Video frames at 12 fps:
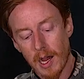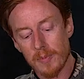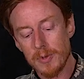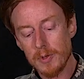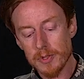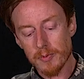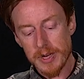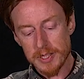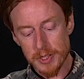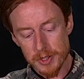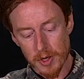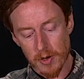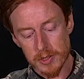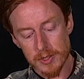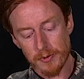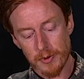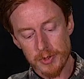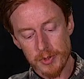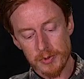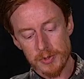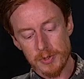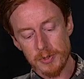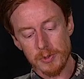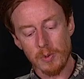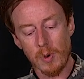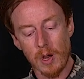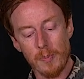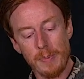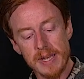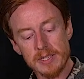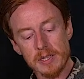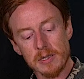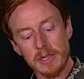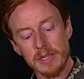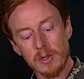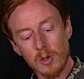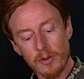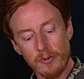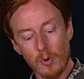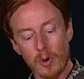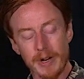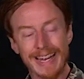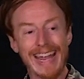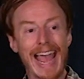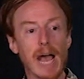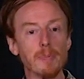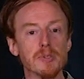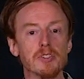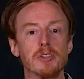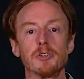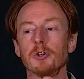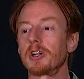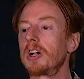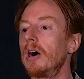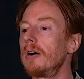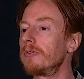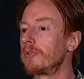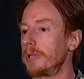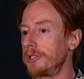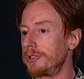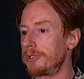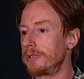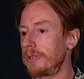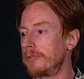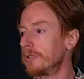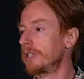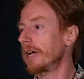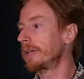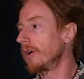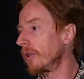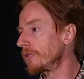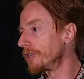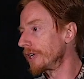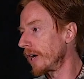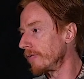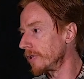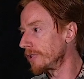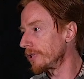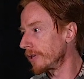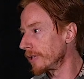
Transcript: use Raci Charts for you to basically look for gaps in your coverage, of your technology coverage.